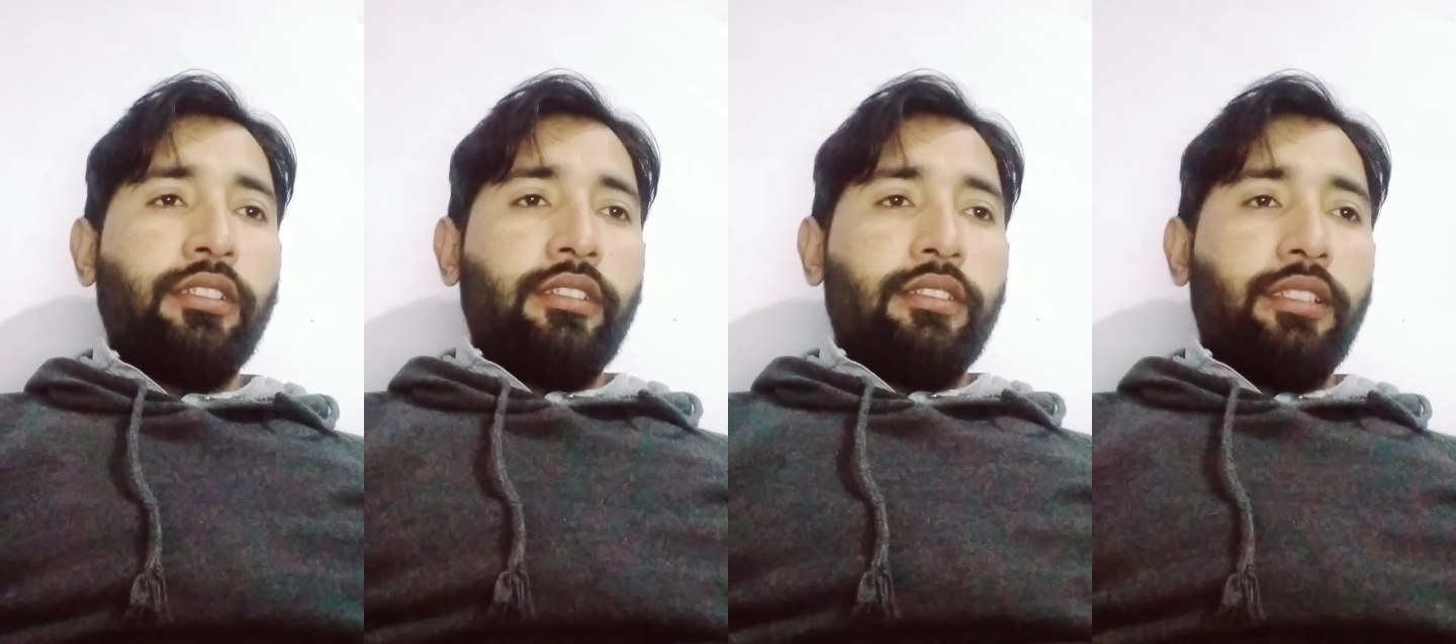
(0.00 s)

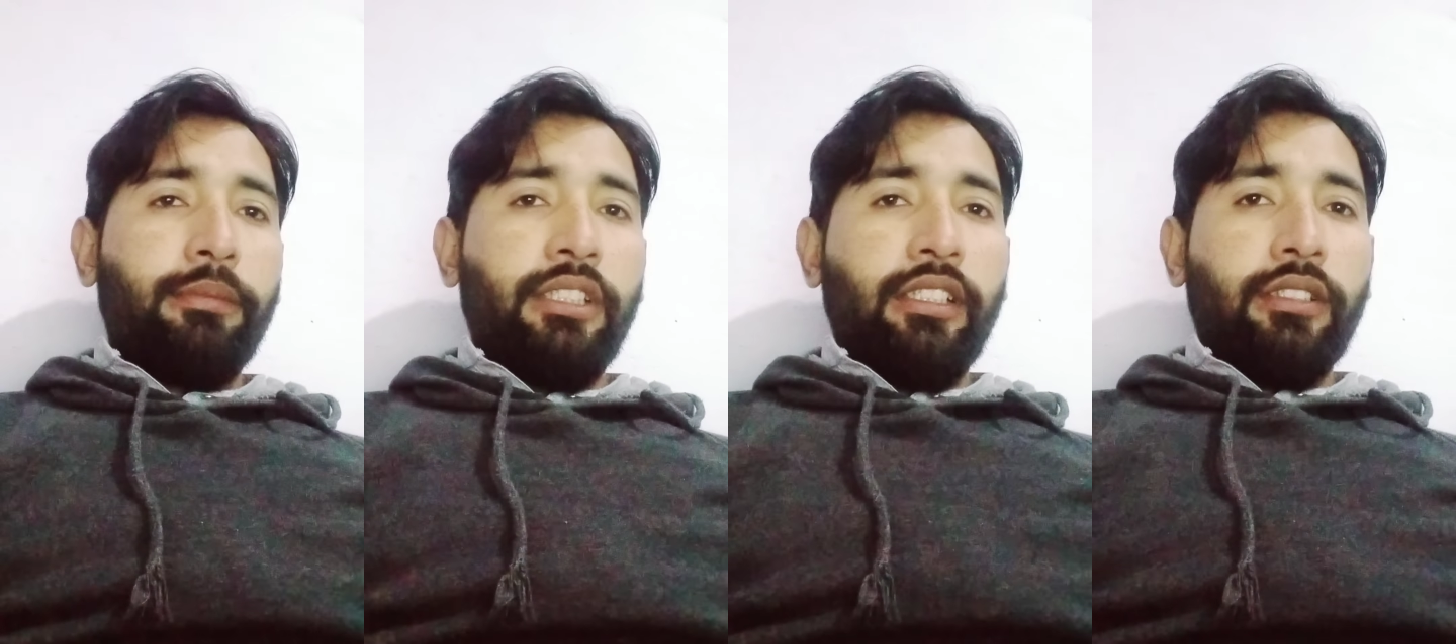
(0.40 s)

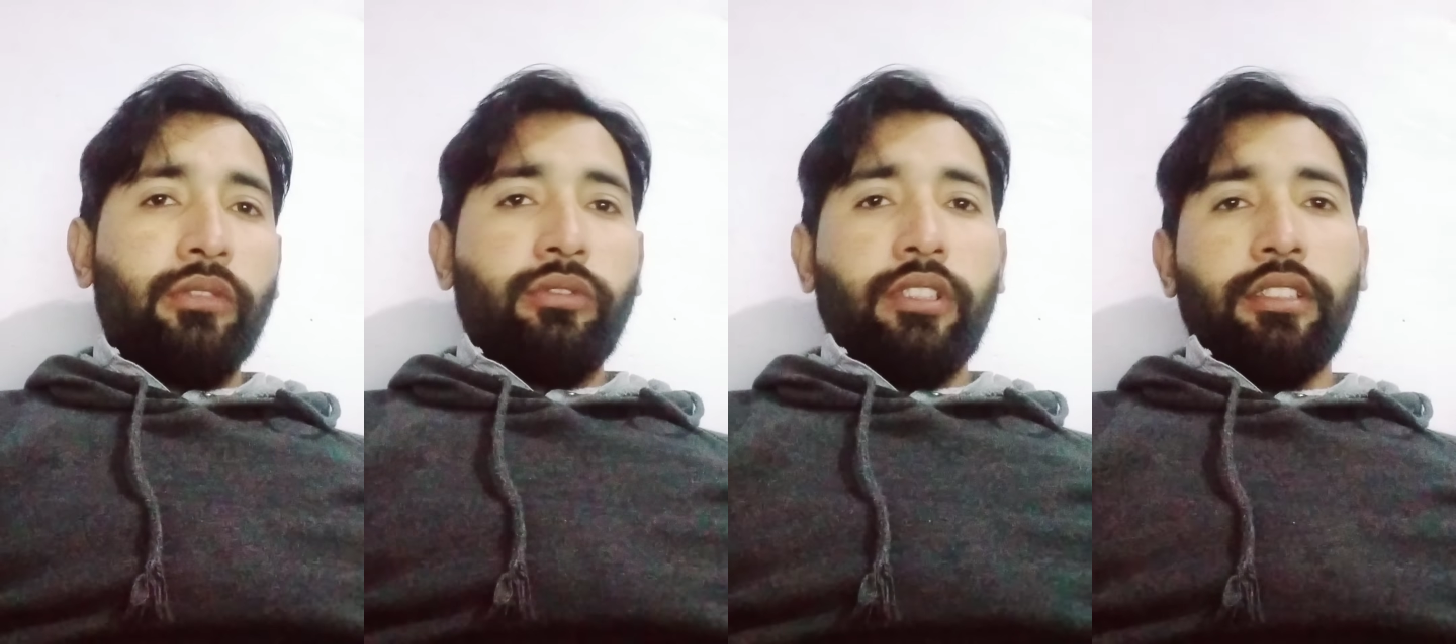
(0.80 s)
similar
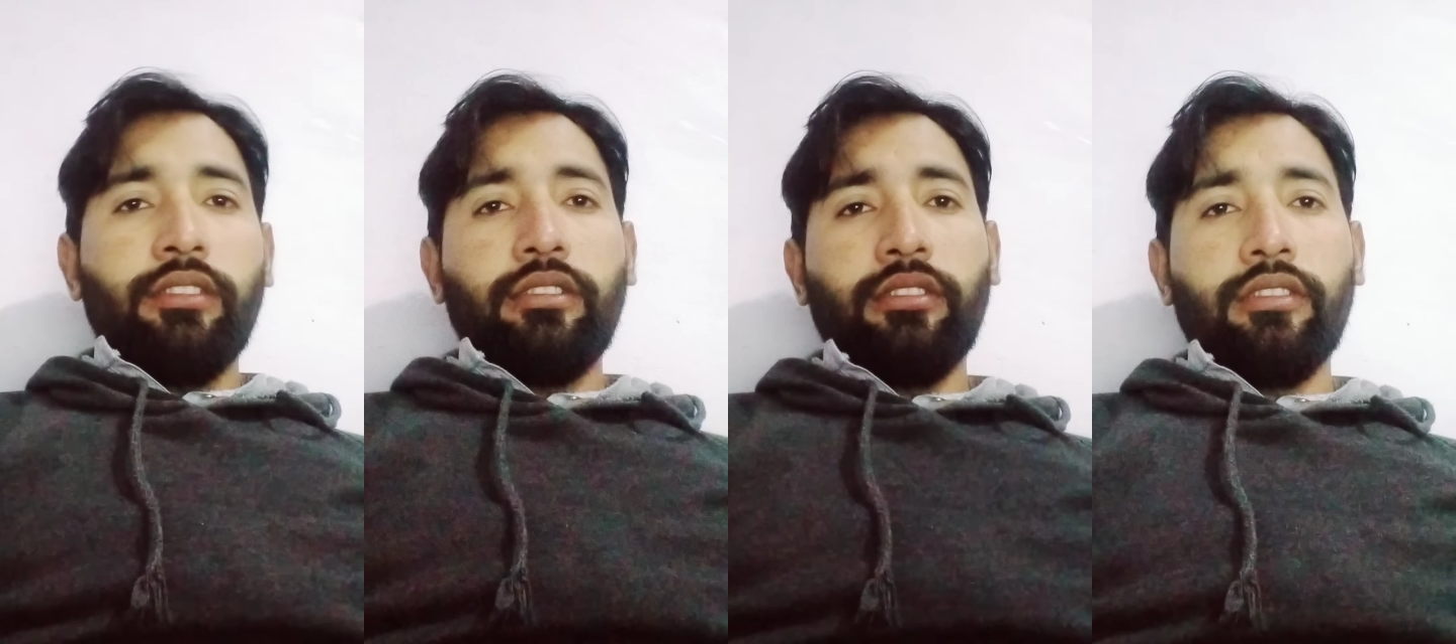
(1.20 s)
to a
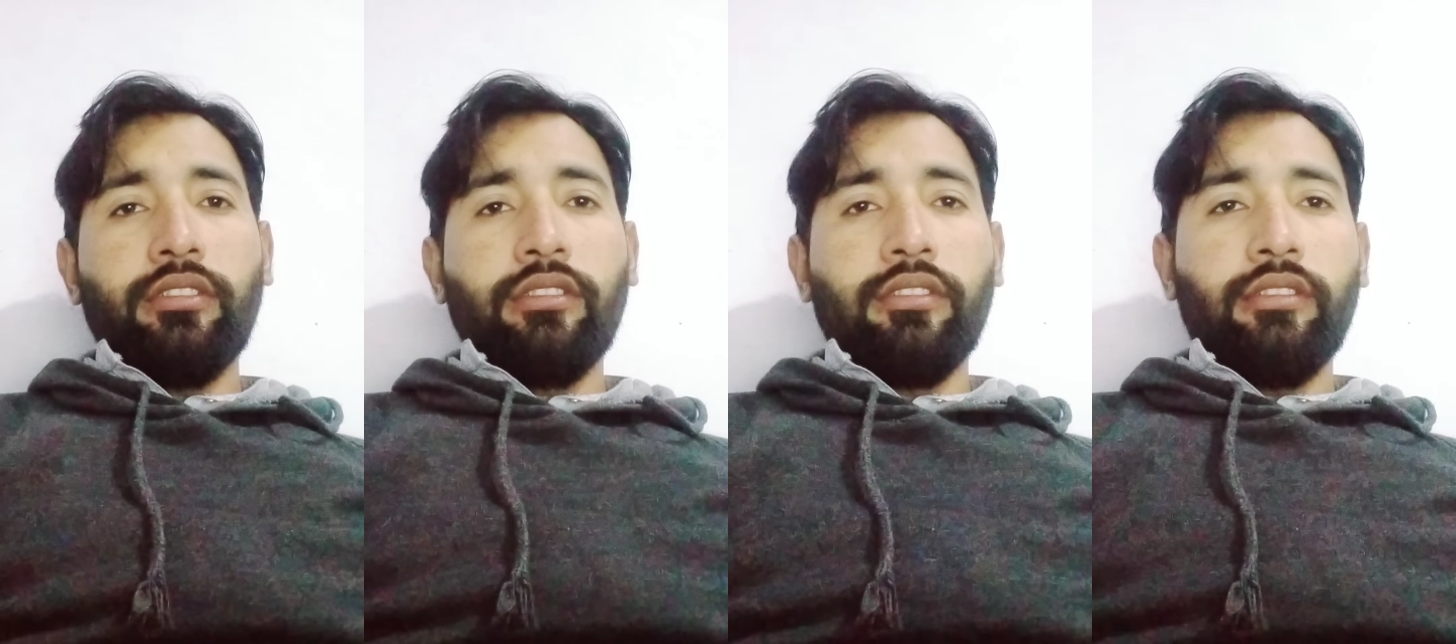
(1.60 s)

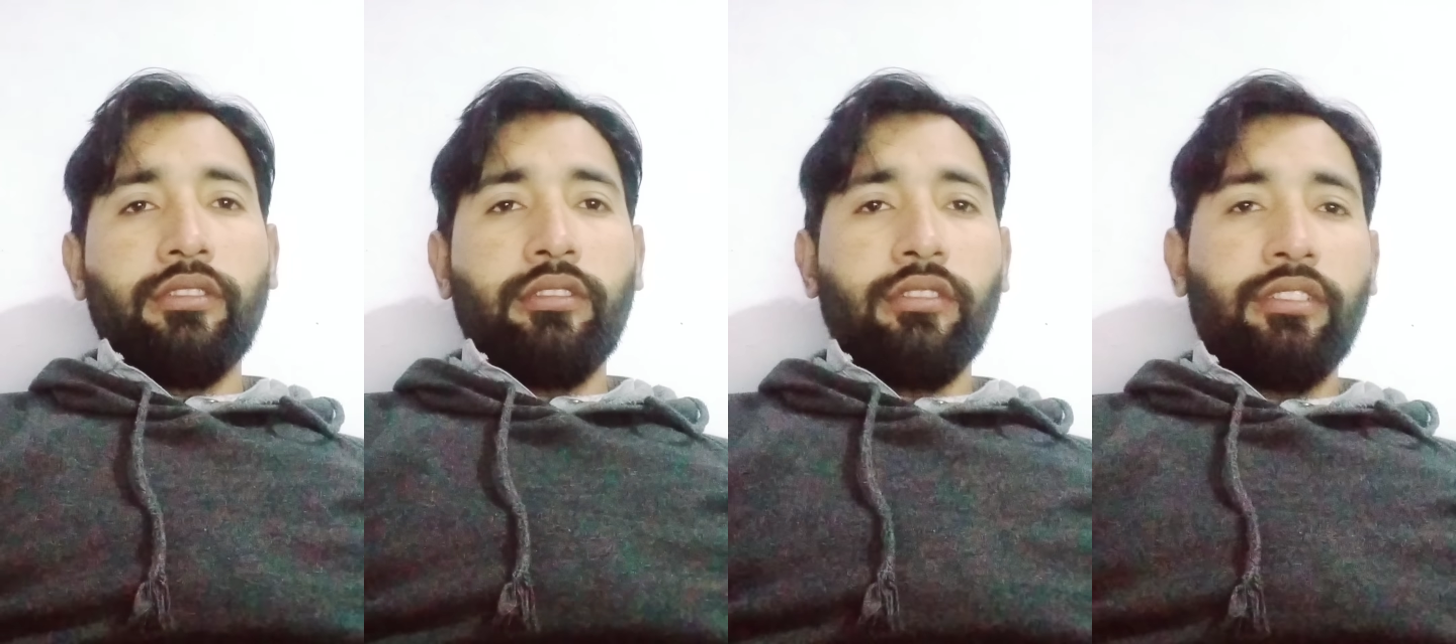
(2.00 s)

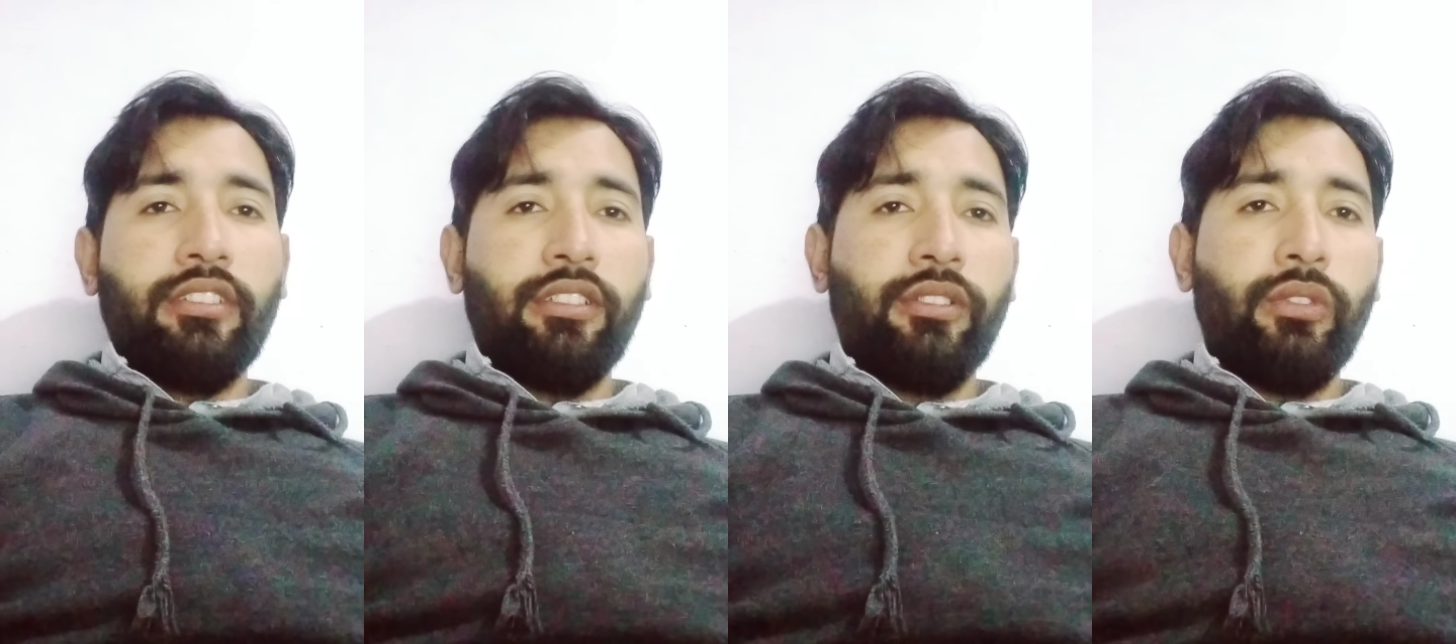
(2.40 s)

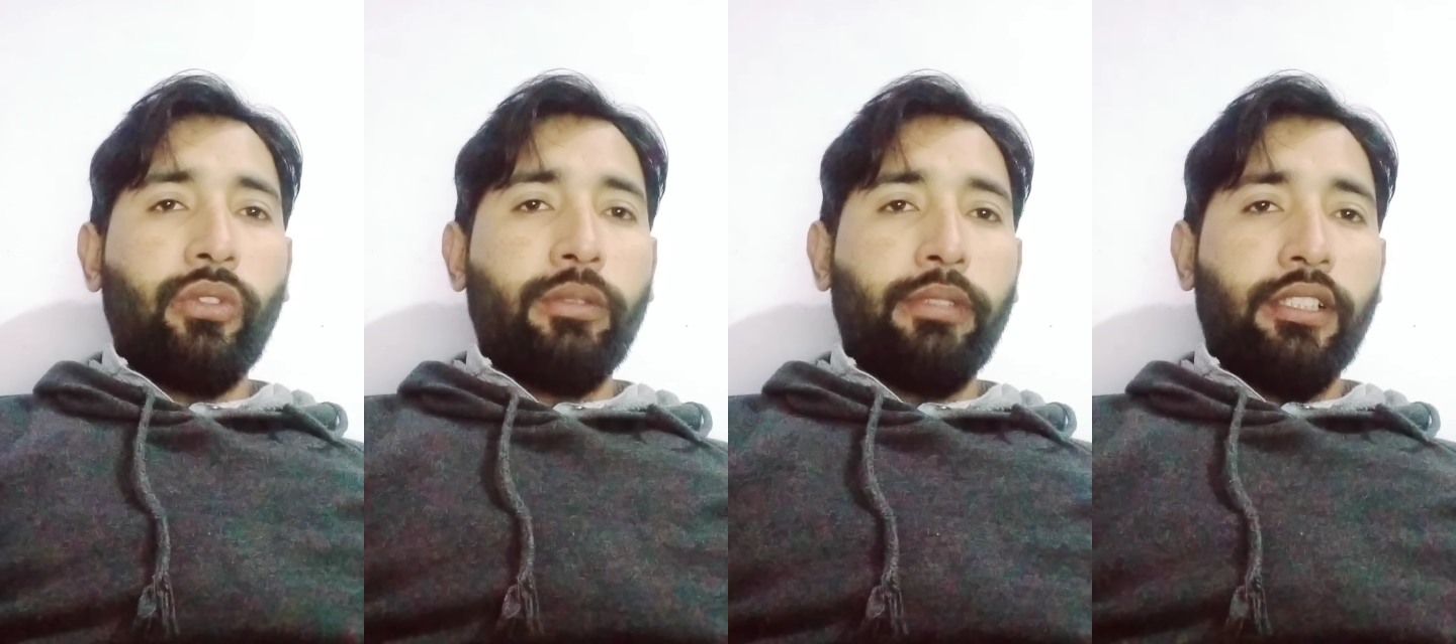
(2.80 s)

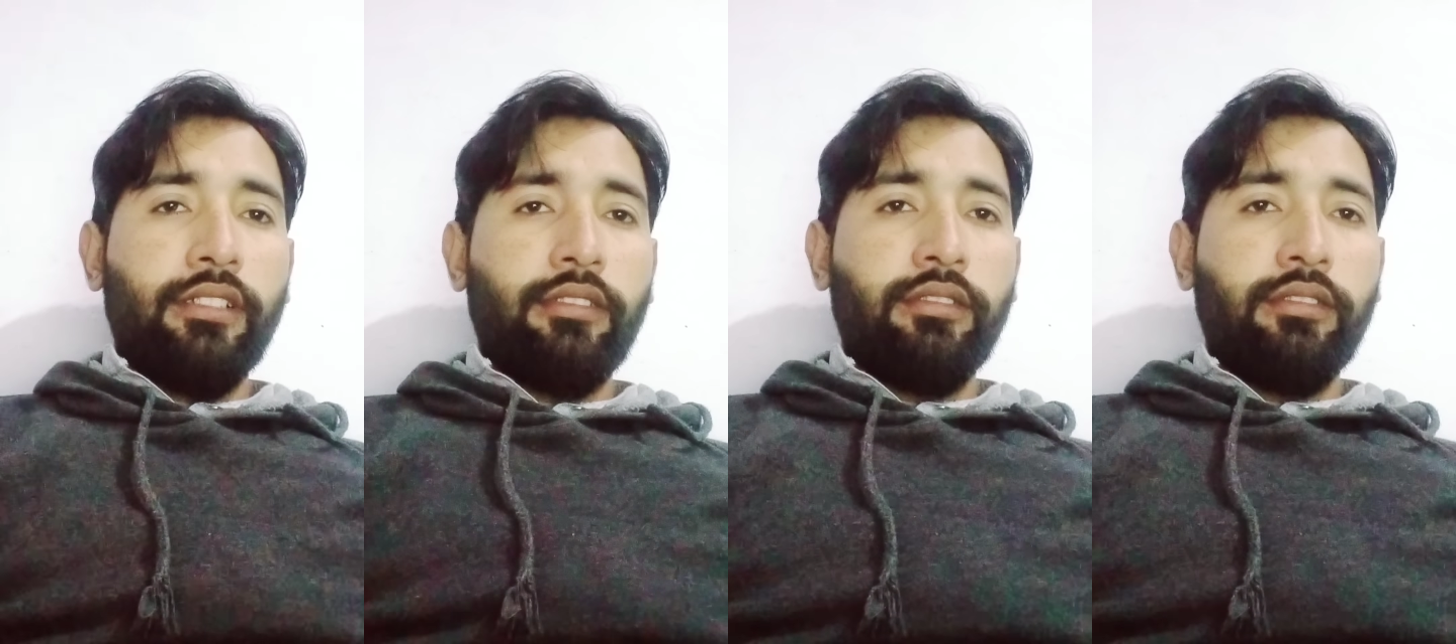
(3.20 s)
scoreball.